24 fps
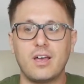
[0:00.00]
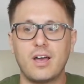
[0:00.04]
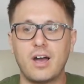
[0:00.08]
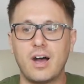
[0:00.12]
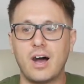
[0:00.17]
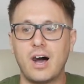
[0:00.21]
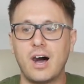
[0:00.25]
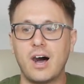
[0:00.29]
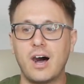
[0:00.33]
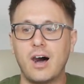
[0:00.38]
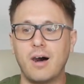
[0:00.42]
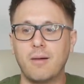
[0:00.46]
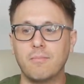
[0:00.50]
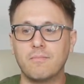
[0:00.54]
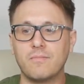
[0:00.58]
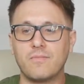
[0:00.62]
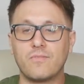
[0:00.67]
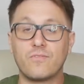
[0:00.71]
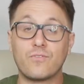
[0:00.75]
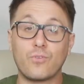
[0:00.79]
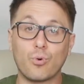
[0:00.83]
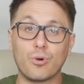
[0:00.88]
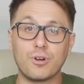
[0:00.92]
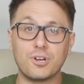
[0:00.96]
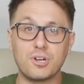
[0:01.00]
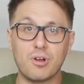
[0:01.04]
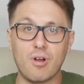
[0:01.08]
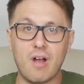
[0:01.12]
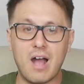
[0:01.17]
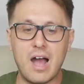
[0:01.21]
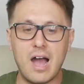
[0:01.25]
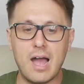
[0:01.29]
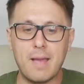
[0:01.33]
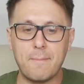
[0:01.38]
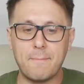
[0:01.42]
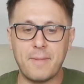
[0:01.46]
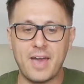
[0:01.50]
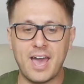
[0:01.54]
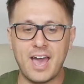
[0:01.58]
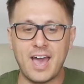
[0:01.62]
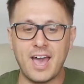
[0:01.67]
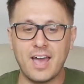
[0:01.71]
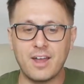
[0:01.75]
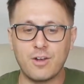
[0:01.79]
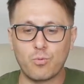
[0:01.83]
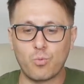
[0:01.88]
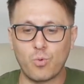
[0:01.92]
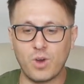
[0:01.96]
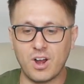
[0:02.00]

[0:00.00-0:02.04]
for your iPad,